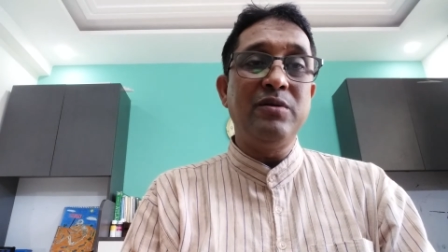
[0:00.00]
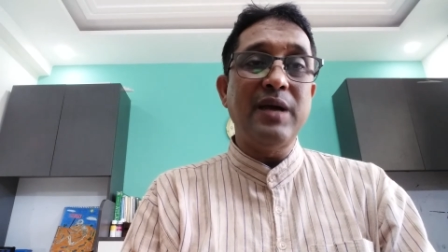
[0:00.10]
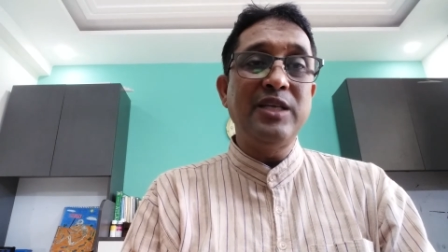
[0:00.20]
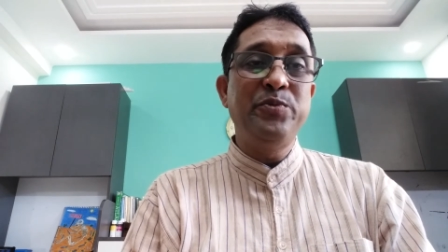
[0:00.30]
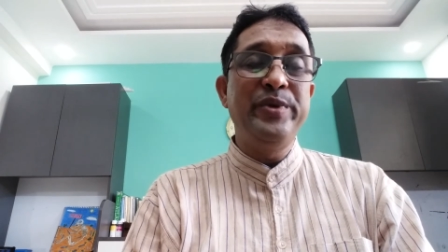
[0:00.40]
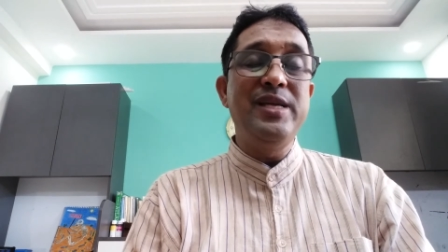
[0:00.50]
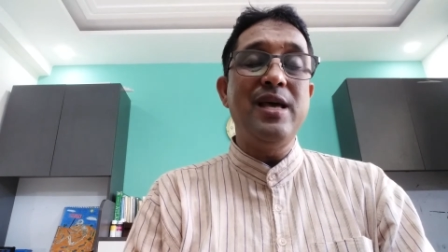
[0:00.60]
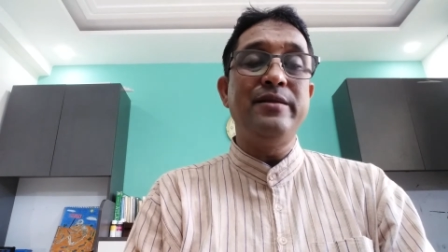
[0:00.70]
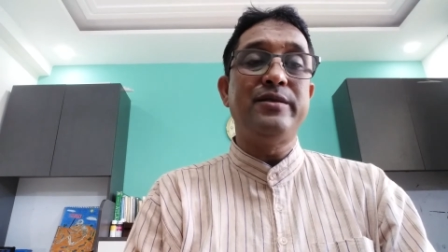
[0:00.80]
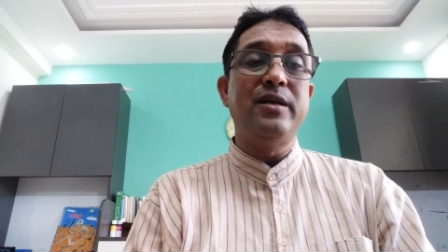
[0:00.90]

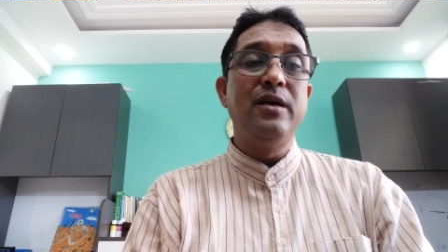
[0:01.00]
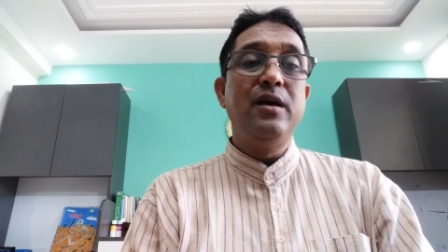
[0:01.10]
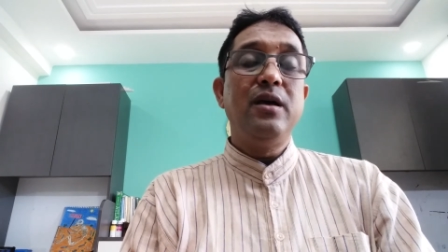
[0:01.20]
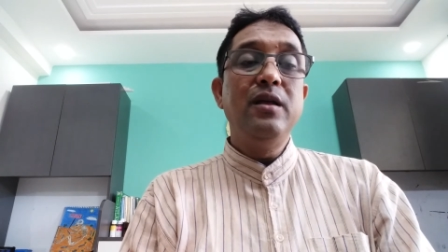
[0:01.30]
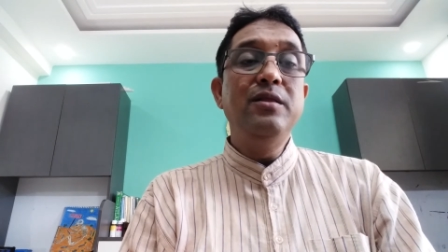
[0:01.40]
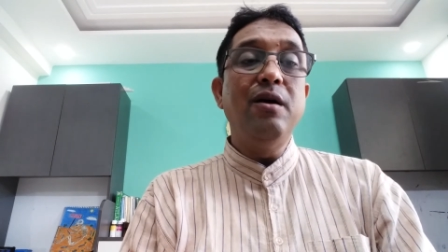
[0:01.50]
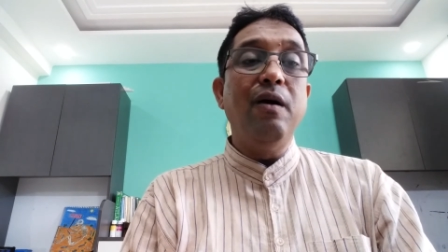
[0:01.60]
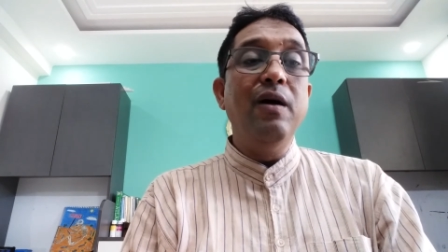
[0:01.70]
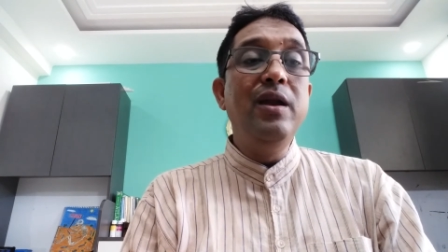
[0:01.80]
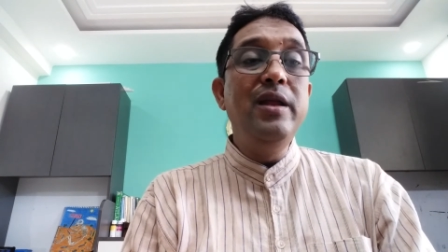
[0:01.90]
experienced in
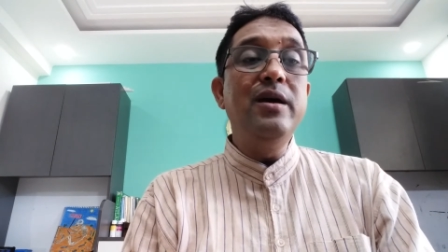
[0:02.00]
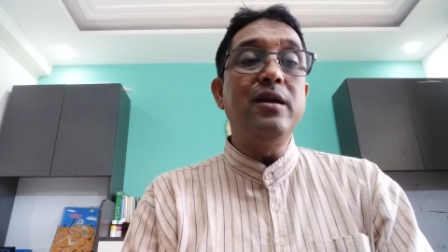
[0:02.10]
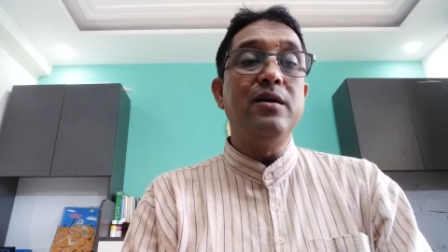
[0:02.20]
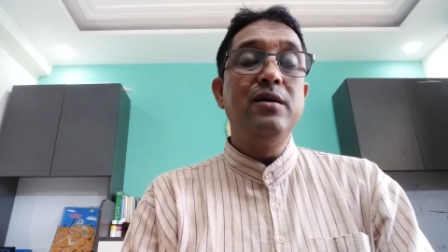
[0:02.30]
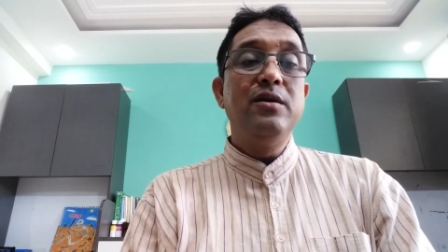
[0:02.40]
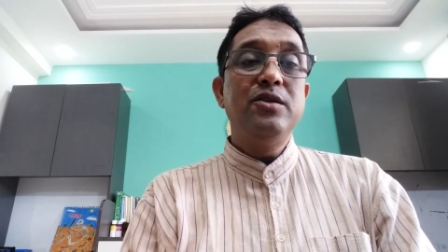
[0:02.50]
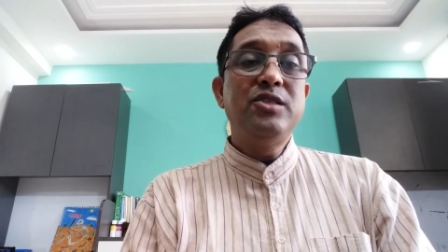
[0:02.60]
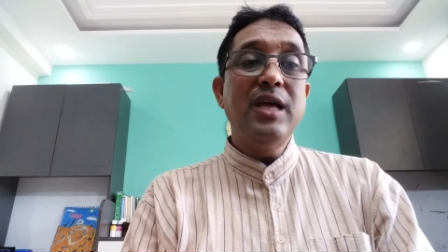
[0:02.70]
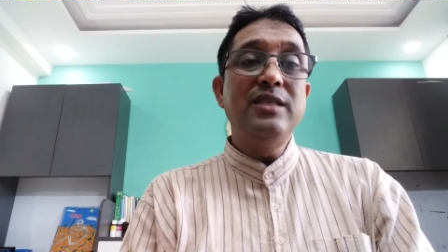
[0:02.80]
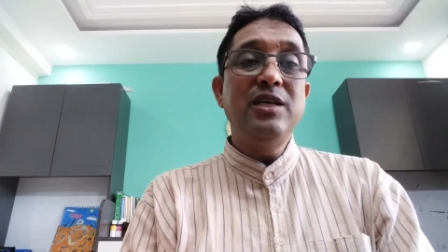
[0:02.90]
the earlier
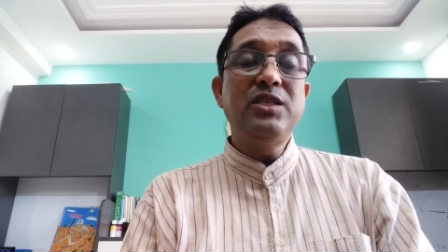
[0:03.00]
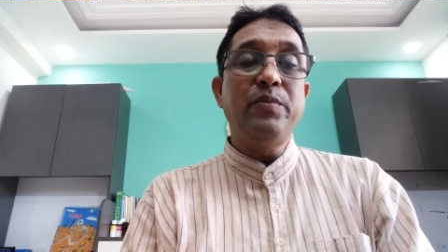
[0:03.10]
stages of